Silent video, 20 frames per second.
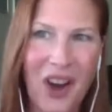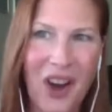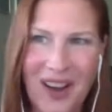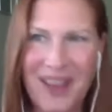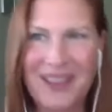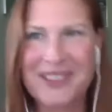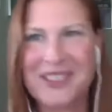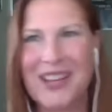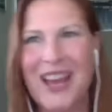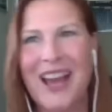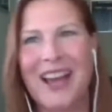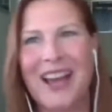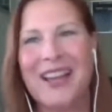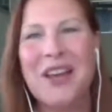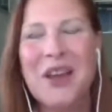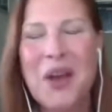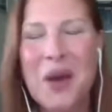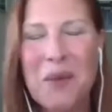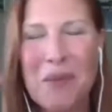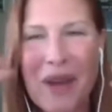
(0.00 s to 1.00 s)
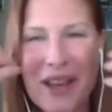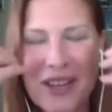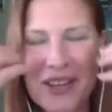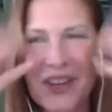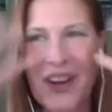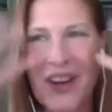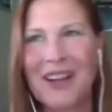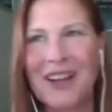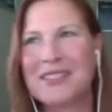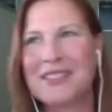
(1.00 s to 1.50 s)
contact my
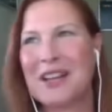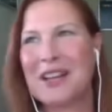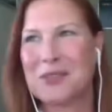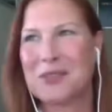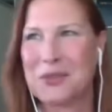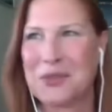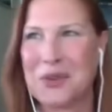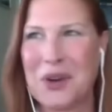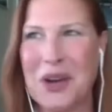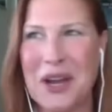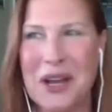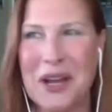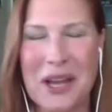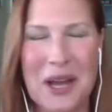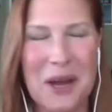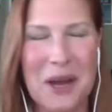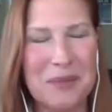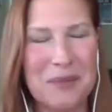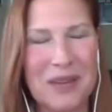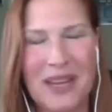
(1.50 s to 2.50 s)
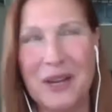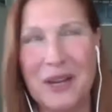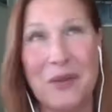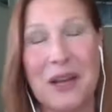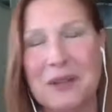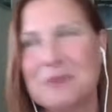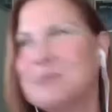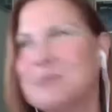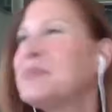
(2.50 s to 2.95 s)
contacts were drying up. Anyway,